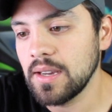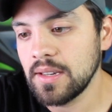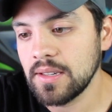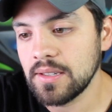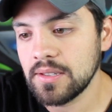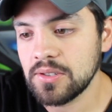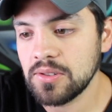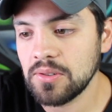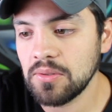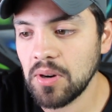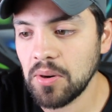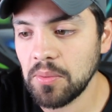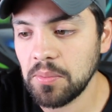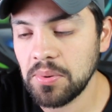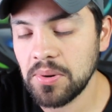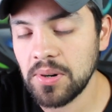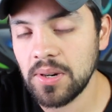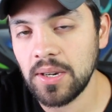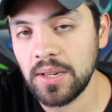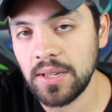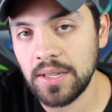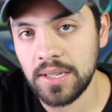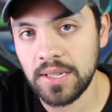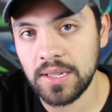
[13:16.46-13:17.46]
So I'll put
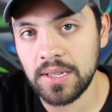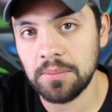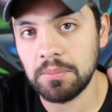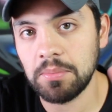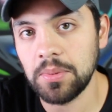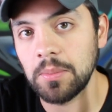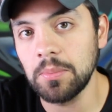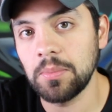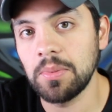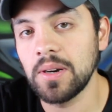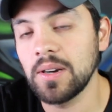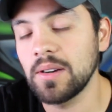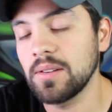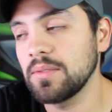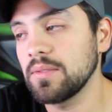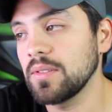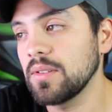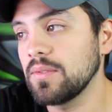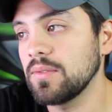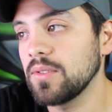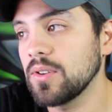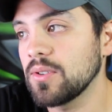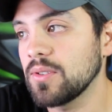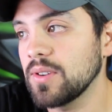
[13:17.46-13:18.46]
a link up above
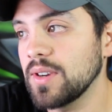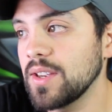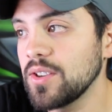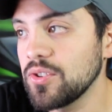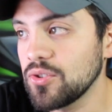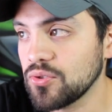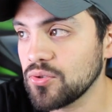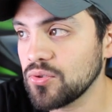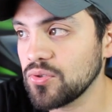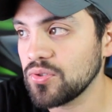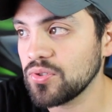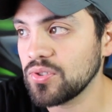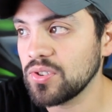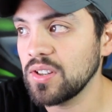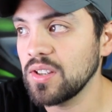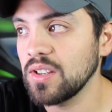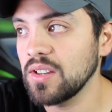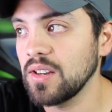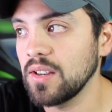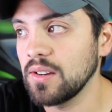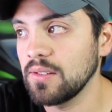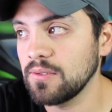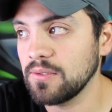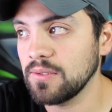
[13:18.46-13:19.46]
if you're
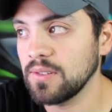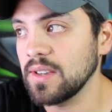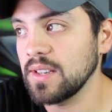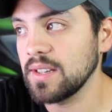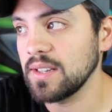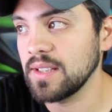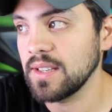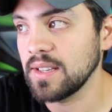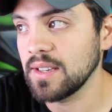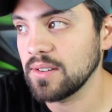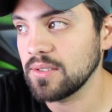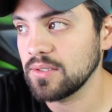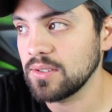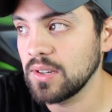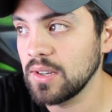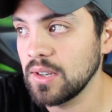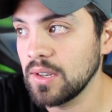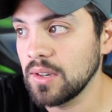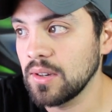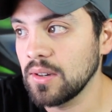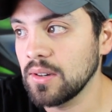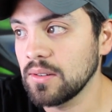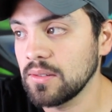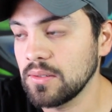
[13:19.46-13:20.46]
interested in finding out,
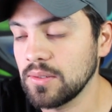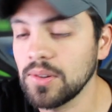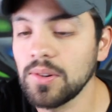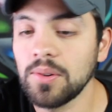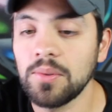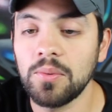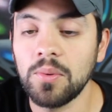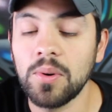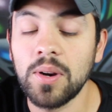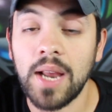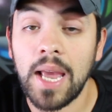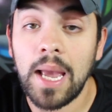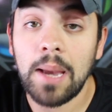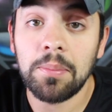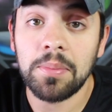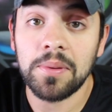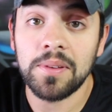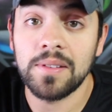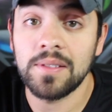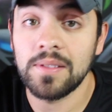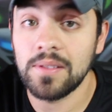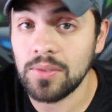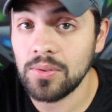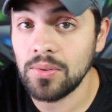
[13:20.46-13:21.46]
you know, what
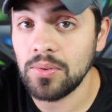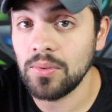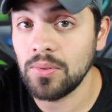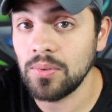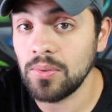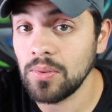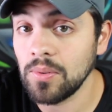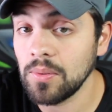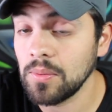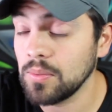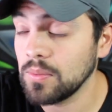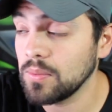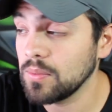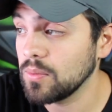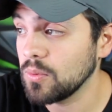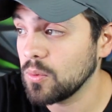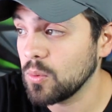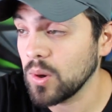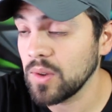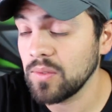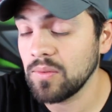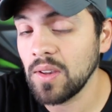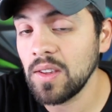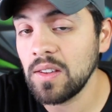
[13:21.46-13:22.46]
happens to
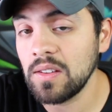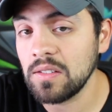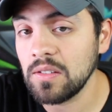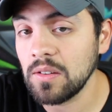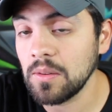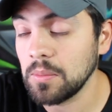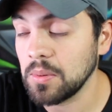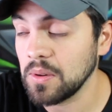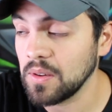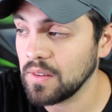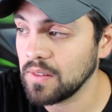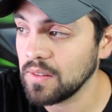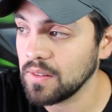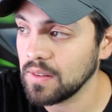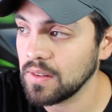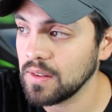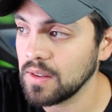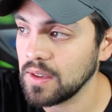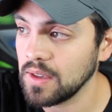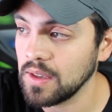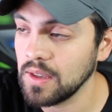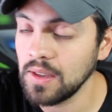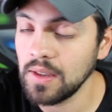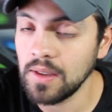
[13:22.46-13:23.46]
Guayvesa
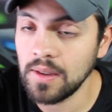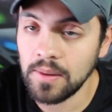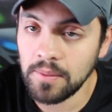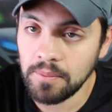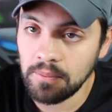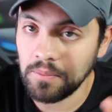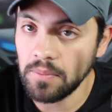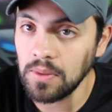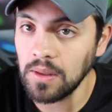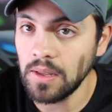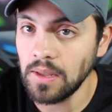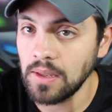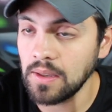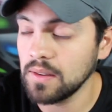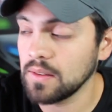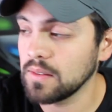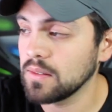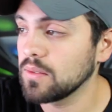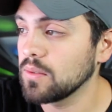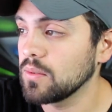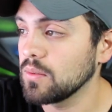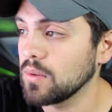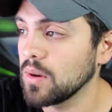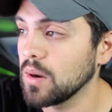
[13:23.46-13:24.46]
basically. Link
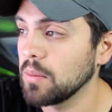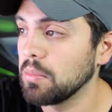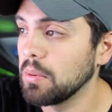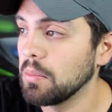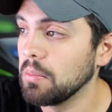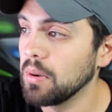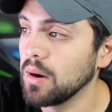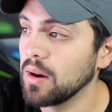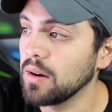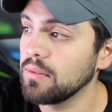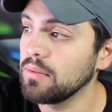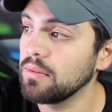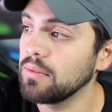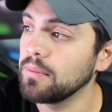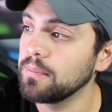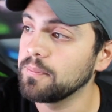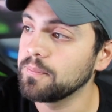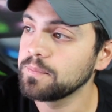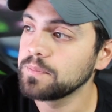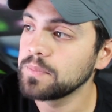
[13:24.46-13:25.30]
is up above.